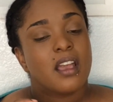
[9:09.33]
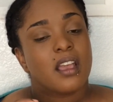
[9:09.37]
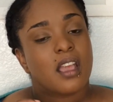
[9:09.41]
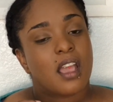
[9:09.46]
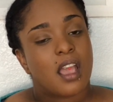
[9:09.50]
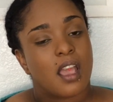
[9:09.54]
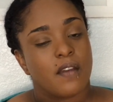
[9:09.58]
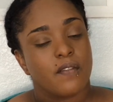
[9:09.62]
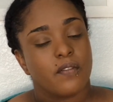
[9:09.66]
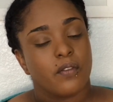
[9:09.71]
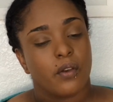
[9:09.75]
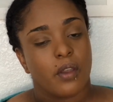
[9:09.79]

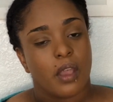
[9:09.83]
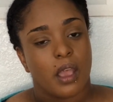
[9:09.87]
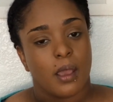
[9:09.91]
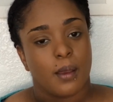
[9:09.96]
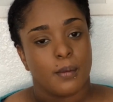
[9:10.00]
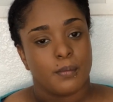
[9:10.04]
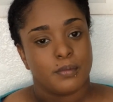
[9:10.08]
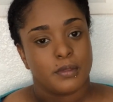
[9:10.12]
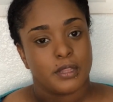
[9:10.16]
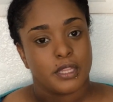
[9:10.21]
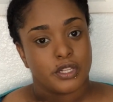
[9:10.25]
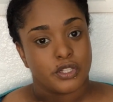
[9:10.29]
cover
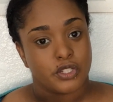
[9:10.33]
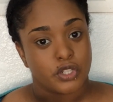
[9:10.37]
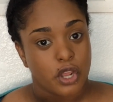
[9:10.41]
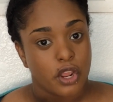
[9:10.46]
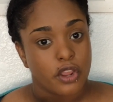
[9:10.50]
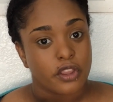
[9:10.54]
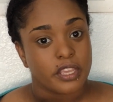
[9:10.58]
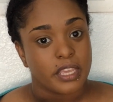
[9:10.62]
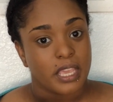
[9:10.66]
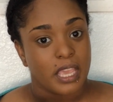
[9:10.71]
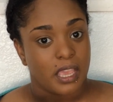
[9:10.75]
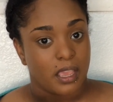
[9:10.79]
up the
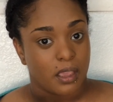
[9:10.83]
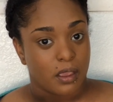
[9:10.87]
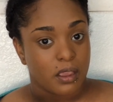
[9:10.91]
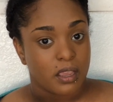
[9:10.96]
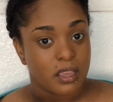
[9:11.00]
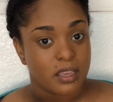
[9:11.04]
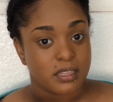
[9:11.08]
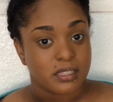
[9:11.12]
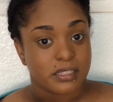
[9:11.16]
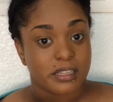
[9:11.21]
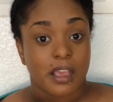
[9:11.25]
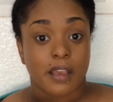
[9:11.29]
dark
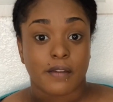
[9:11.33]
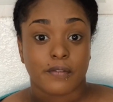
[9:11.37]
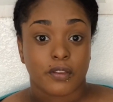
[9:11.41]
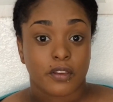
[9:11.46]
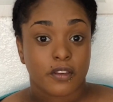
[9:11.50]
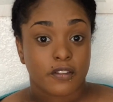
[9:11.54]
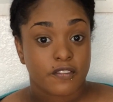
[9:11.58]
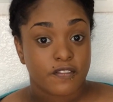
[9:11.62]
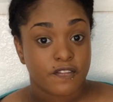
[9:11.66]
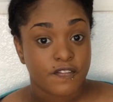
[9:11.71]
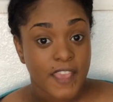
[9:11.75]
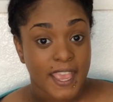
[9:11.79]
areas of
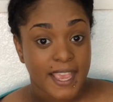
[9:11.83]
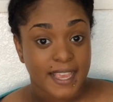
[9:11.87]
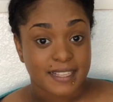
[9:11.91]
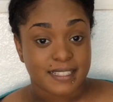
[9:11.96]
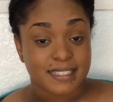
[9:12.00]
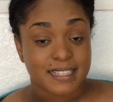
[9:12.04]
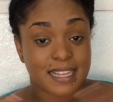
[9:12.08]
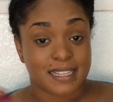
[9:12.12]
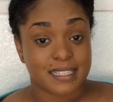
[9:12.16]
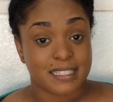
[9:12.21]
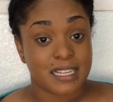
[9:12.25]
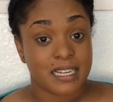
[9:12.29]
your face.
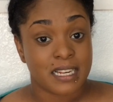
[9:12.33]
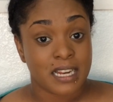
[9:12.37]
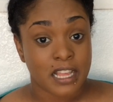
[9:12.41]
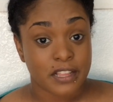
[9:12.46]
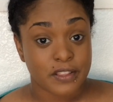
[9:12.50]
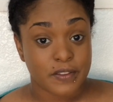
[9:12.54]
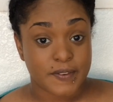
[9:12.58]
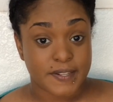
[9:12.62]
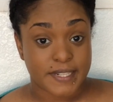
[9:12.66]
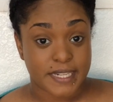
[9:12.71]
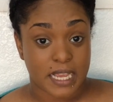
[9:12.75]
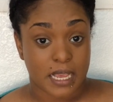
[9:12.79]
That's
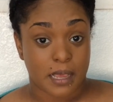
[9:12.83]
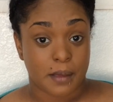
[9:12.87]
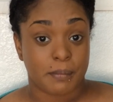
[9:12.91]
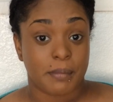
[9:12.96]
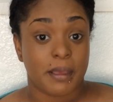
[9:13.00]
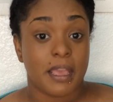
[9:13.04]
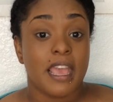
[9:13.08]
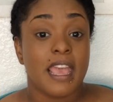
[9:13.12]
another tip.